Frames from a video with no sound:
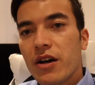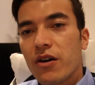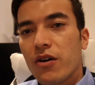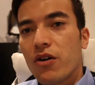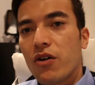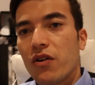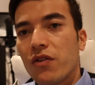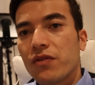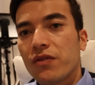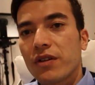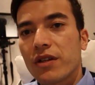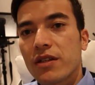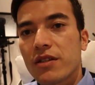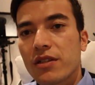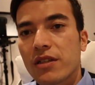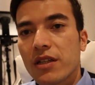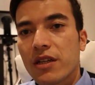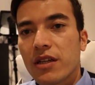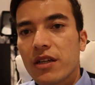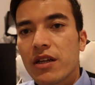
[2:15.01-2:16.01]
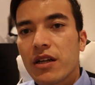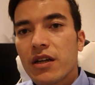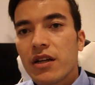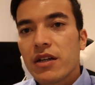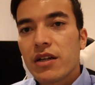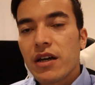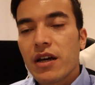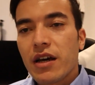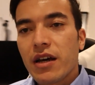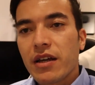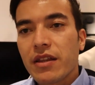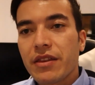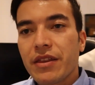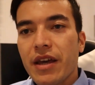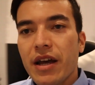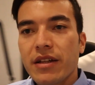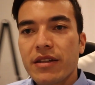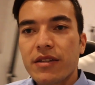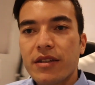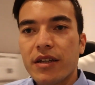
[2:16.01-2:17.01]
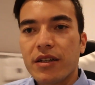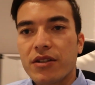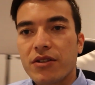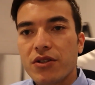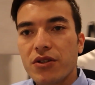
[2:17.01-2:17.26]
obviously, and that's it.